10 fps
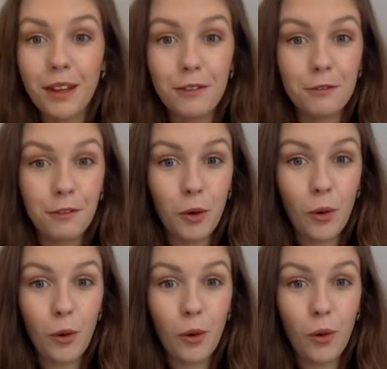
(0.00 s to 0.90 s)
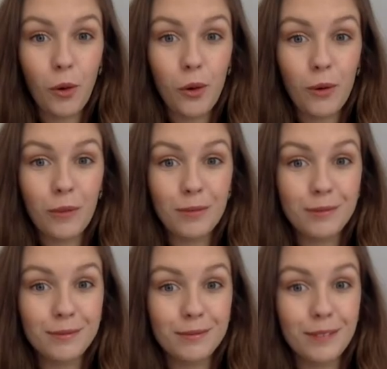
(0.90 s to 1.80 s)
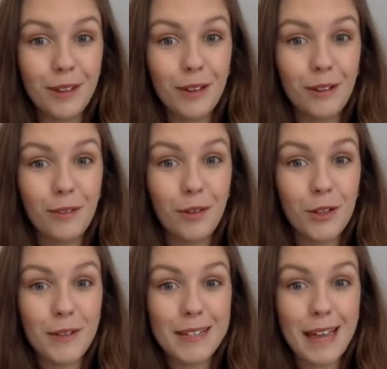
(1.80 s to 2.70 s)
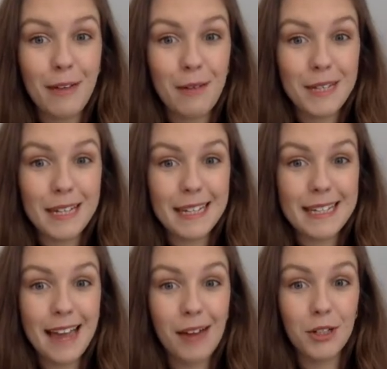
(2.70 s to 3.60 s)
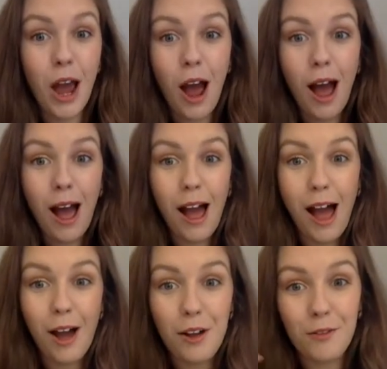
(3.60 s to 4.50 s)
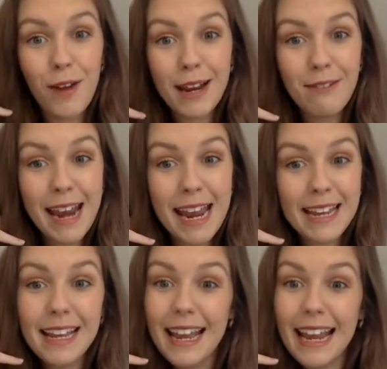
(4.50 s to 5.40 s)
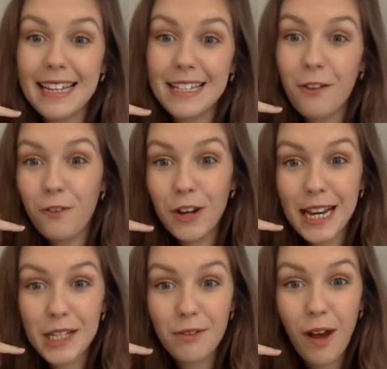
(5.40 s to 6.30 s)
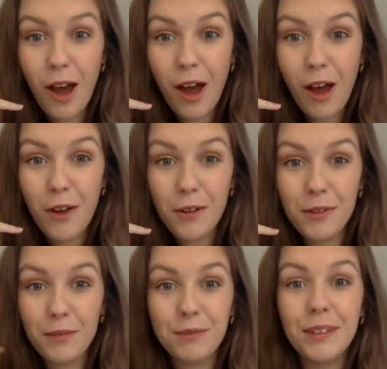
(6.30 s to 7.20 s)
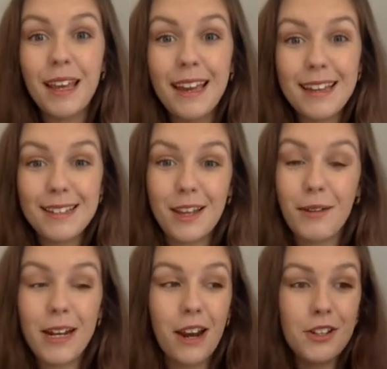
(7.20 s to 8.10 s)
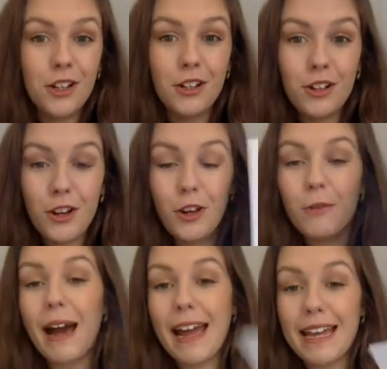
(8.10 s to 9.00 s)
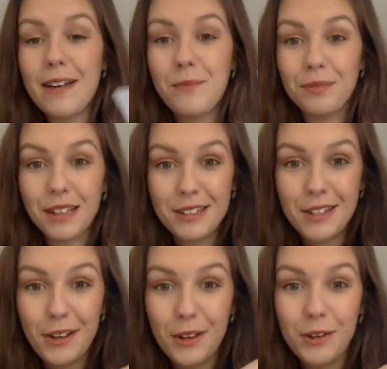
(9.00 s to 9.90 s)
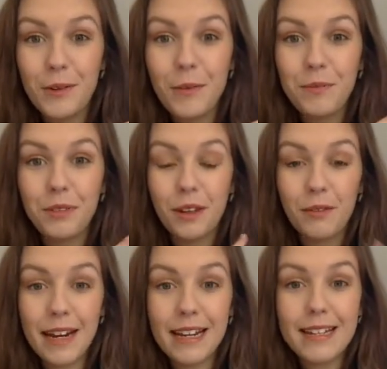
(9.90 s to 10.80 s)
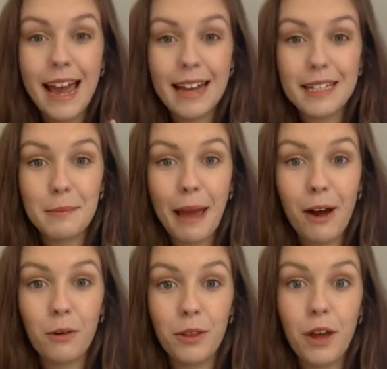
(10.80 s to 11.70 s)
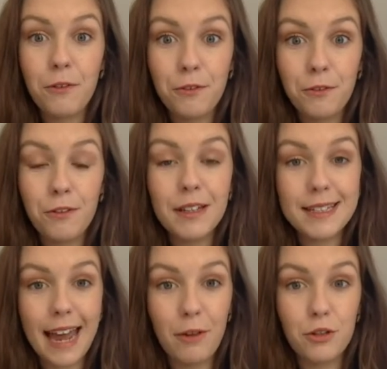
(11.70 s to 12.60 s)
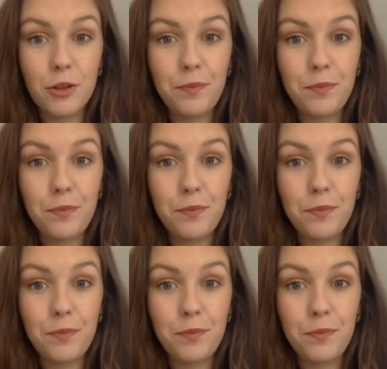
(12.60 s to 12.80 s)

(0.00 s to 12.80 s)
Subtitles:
for, what do we say when we see the sound? Ring ring, it's the phonics phone. So we learnt a new way to read and spell the F sound.